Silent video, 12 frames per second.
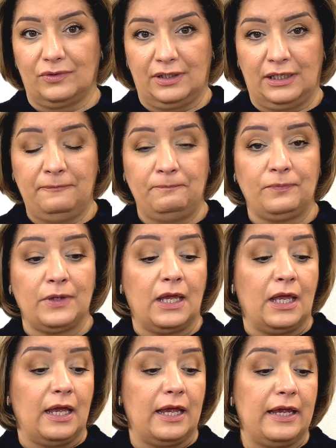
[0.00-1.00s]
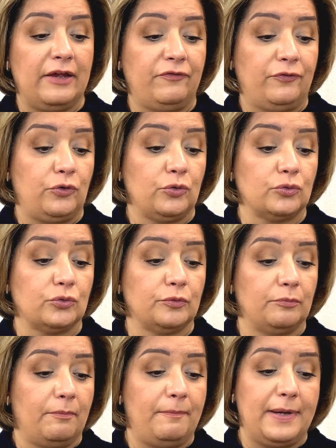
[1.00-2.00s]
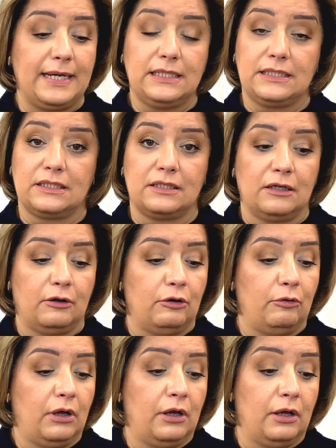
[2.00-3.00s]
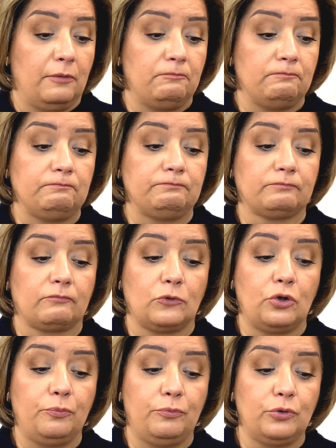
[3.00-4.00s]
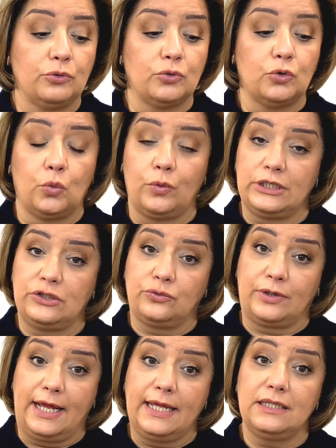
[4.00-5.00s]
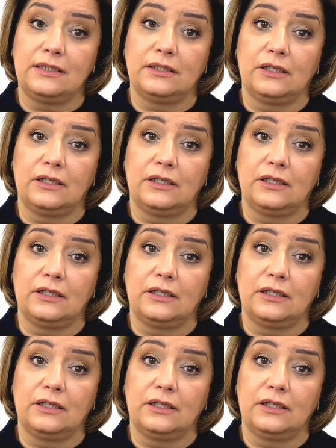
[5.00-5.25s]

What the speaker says: Okay. If you mix the blue with red,